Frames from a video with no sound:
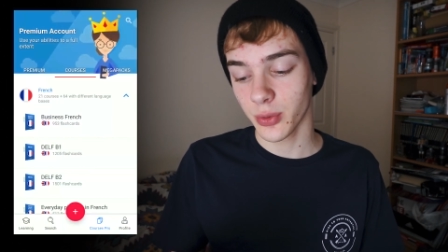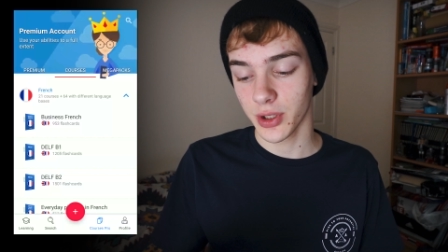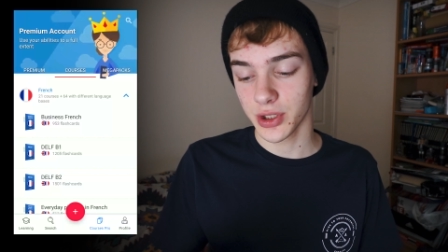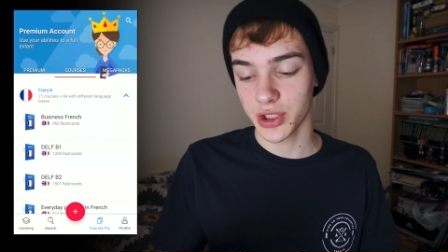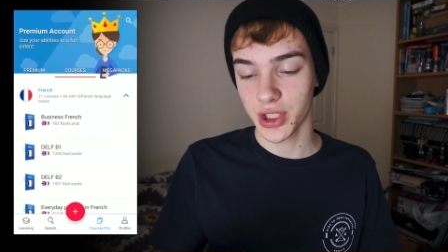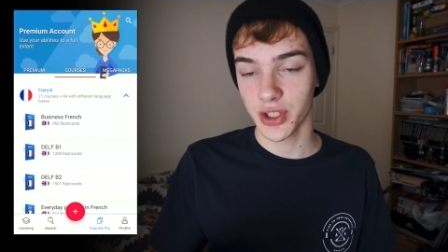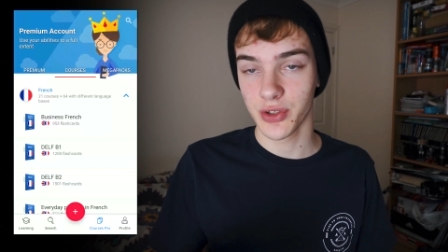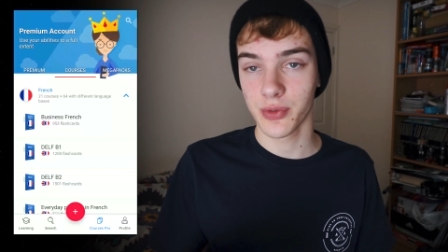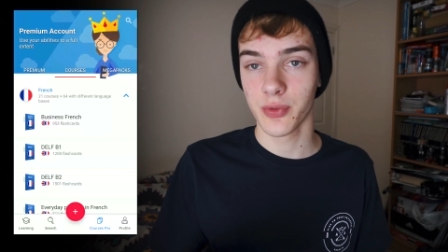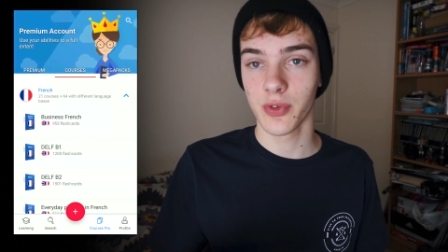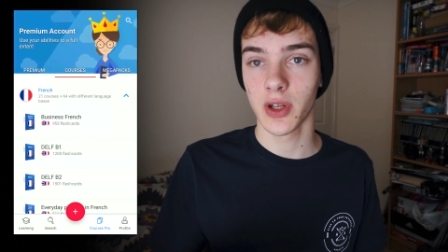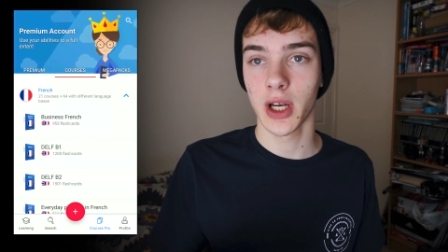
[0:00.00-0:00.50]
which
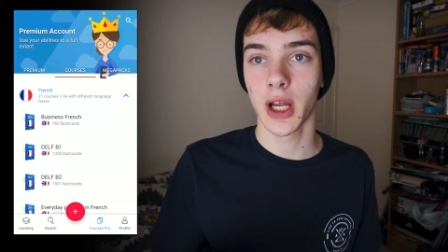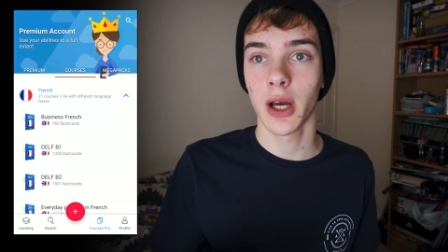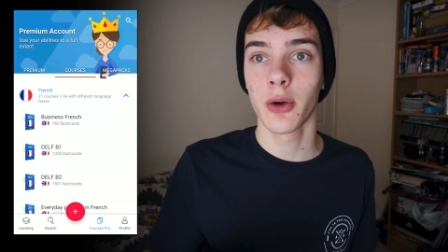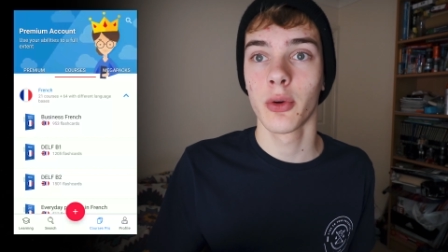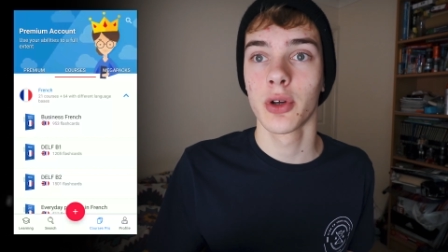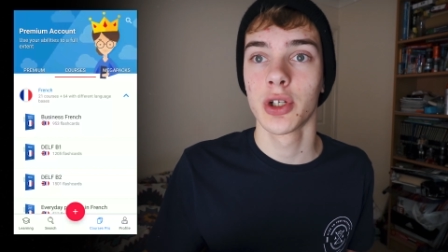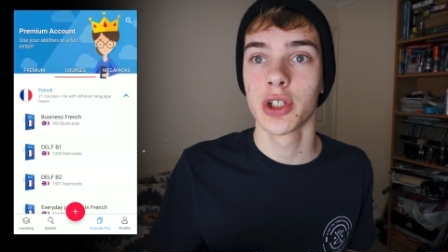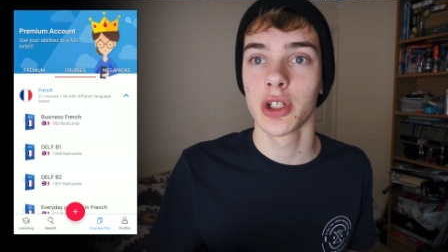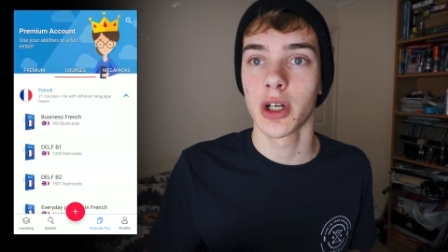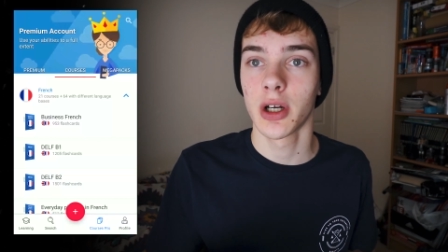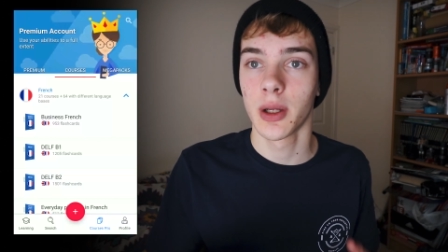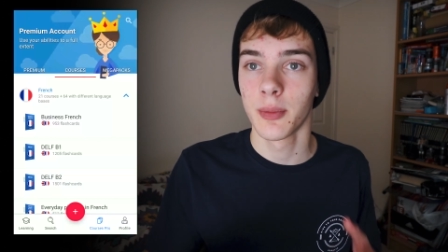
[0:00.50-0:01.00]
is the
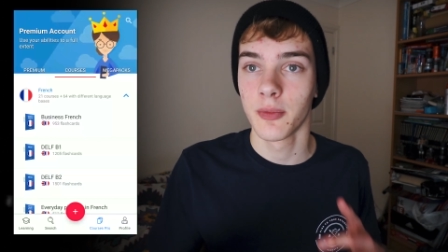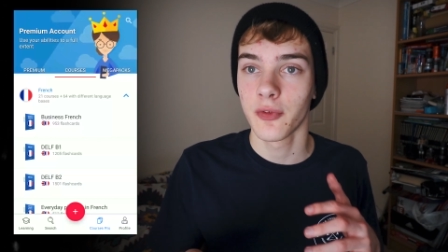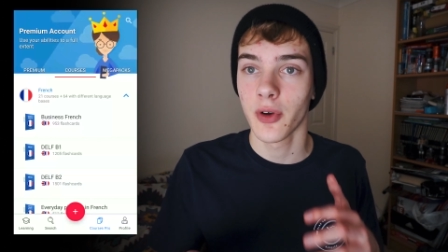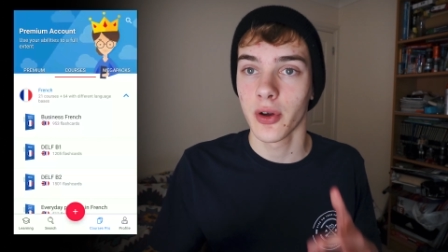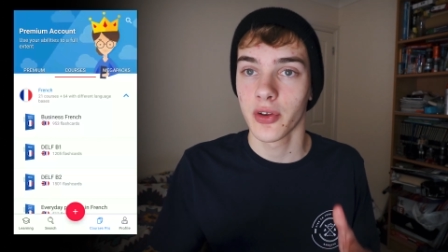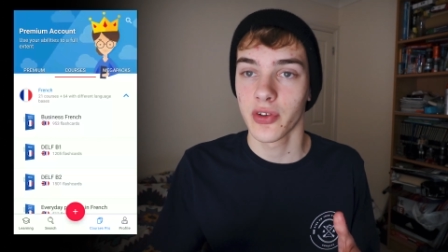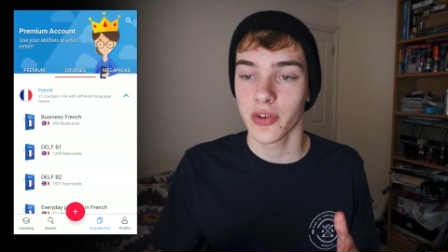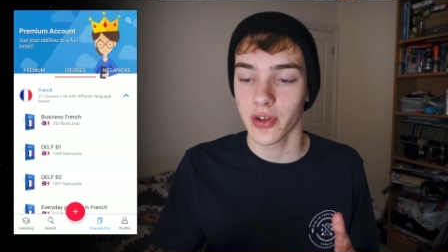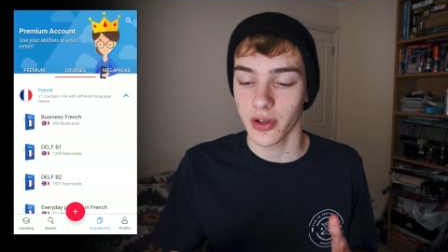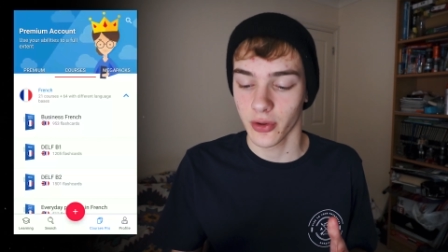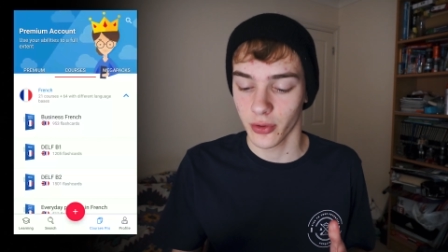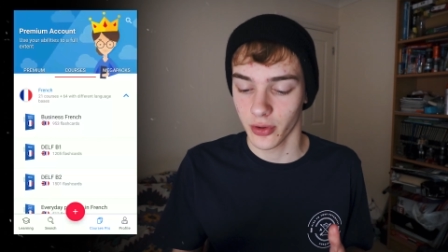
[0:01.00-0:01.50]
language I'm
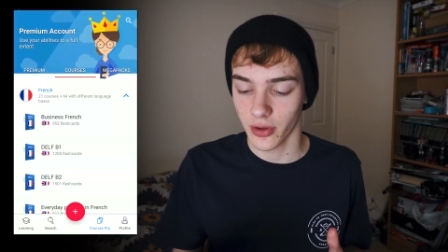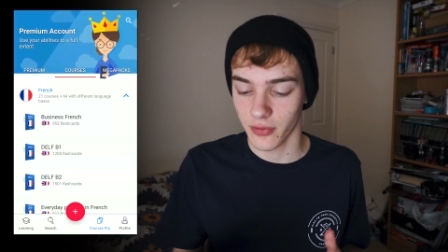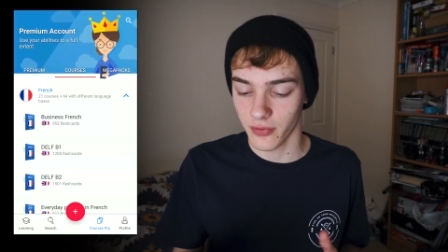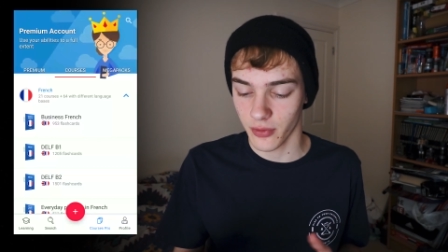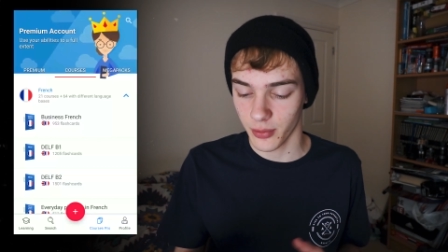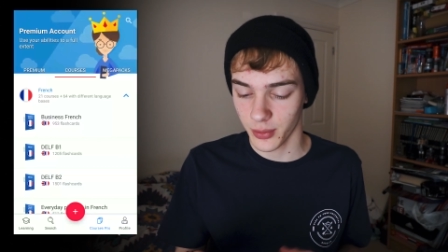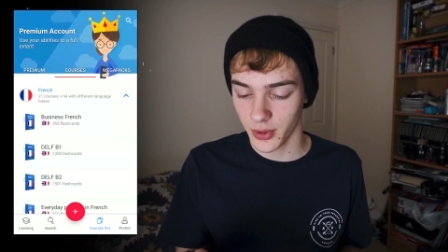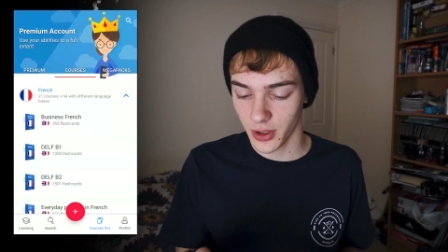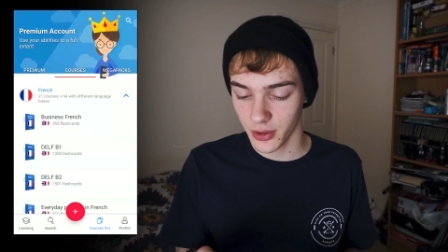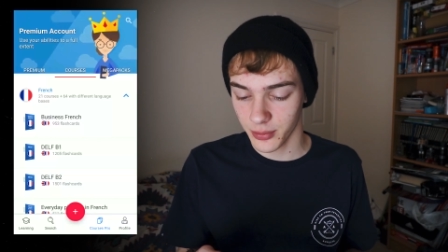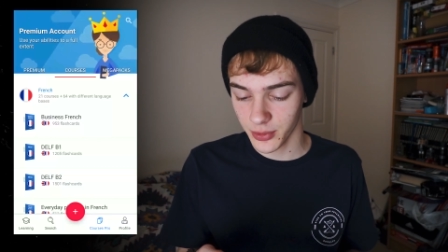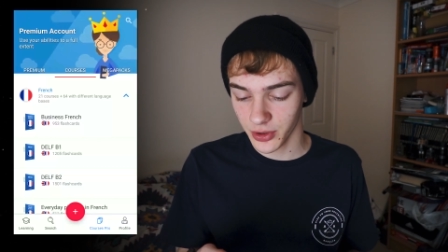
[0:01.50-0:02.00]
focusing on at the
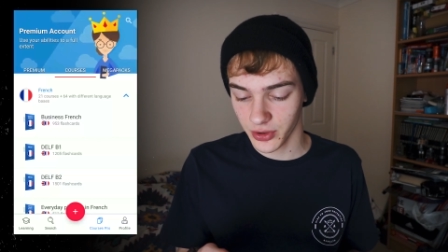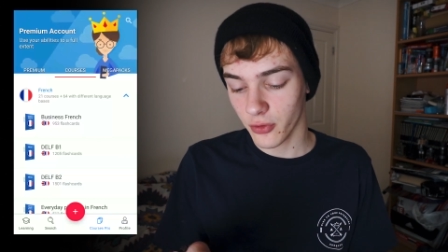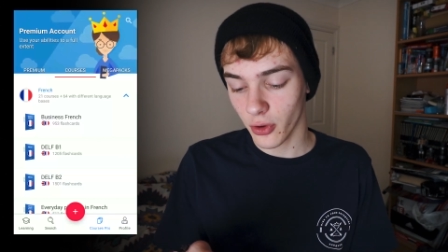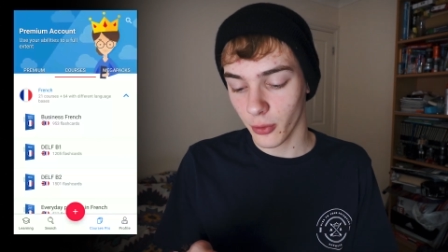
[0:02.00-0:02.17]
moment.